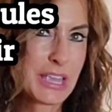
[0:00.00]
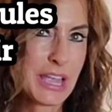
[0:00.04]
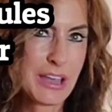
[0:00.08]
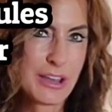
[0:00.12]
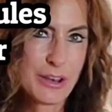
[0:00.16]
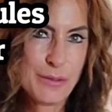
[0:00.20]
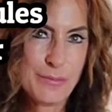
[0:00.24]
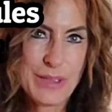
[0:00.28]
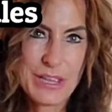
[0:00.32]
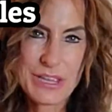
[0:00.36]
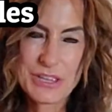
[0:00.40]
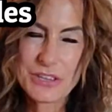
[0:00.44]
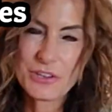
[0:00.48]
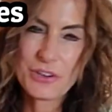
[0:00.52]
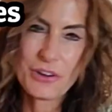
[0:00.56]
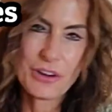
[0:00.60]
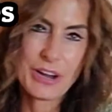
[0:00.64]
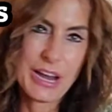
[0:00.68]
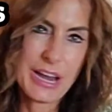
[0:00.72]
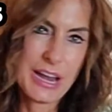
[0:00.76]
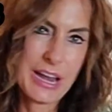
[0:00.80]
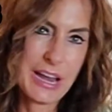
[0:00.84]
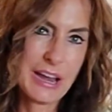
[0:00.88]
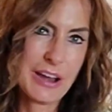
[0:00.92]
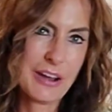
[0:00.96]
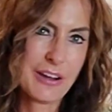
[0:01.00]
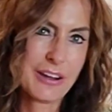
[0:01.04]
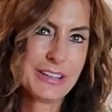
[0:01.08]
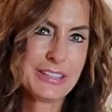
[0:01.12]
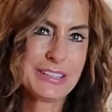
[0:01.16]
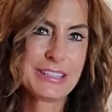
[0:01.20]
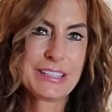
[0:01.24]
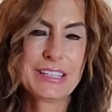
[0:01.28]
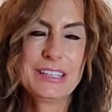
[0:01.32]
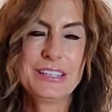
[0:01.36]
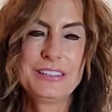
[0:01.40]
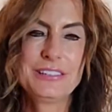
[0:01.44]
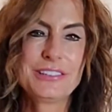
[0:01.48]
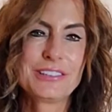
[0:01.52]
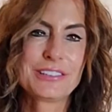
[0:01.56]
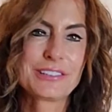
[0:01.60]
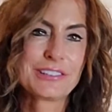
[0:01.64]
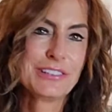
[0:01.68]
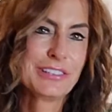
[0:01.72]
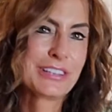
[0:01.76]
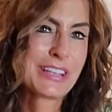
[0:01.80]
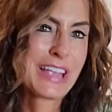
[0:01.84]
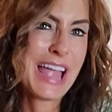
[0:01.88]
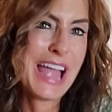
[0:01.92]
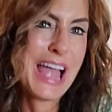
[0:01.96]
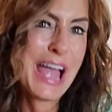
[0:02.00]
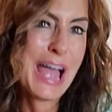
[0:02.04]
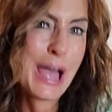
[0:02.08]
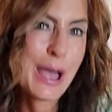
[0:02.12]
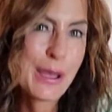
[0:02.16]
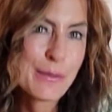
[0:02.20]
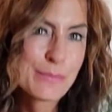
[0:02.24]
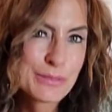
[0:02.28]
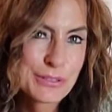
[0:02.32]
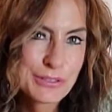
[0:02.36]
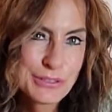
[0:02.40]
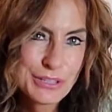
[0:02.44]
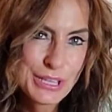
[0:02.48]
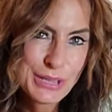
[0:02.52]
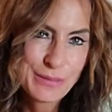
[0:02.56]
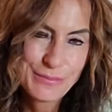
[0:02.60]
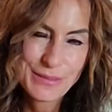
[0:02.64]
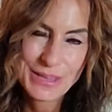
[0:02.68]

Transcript: how to make your hair and skin just look absolutely